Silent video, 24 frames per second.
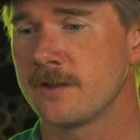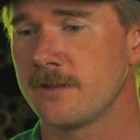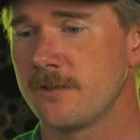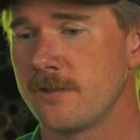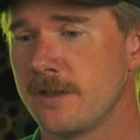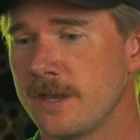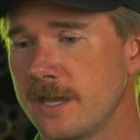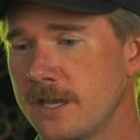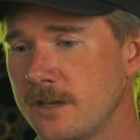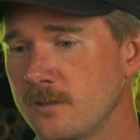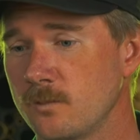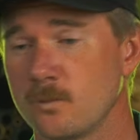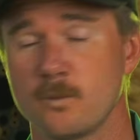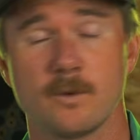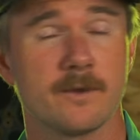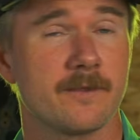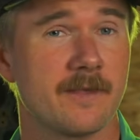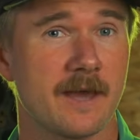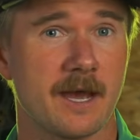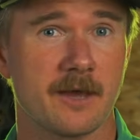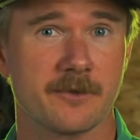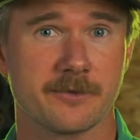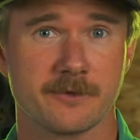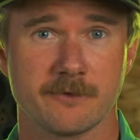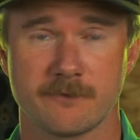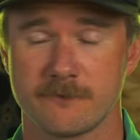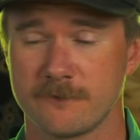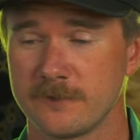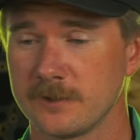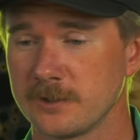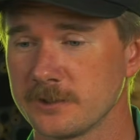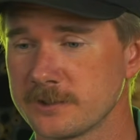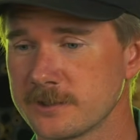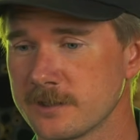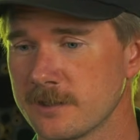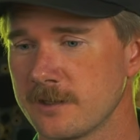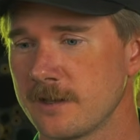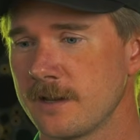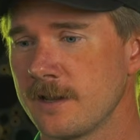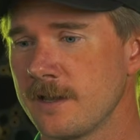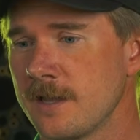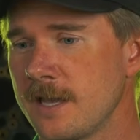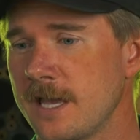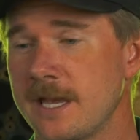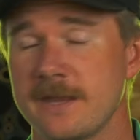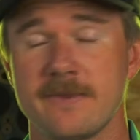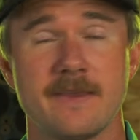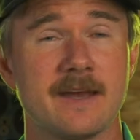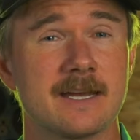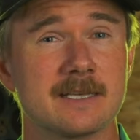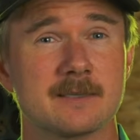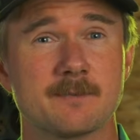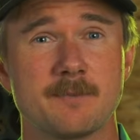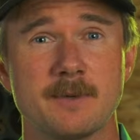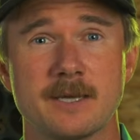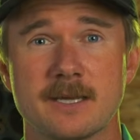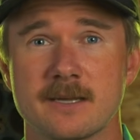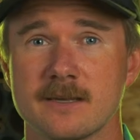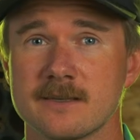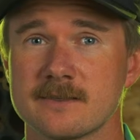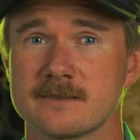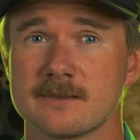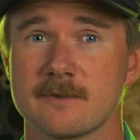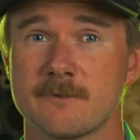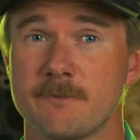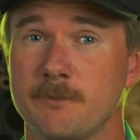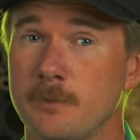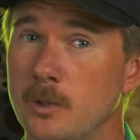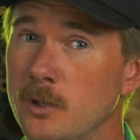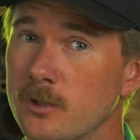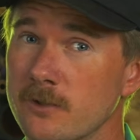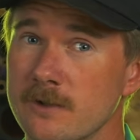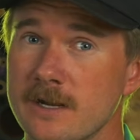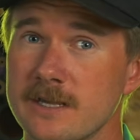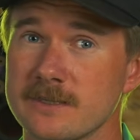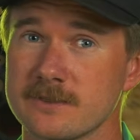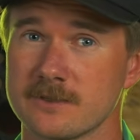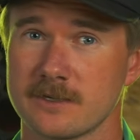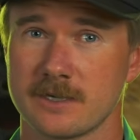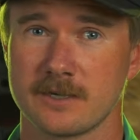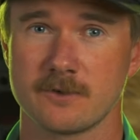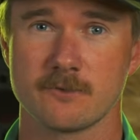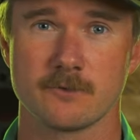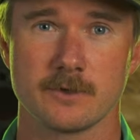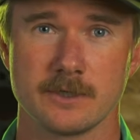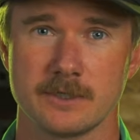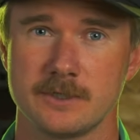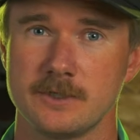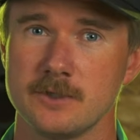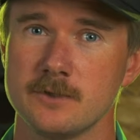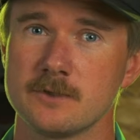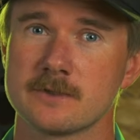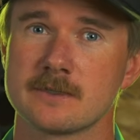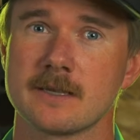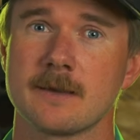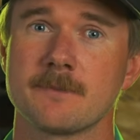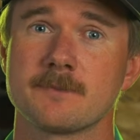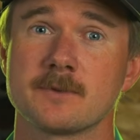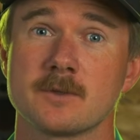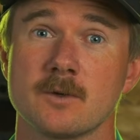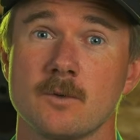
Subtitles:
than without the filter. And that's because the polarizer can reduce up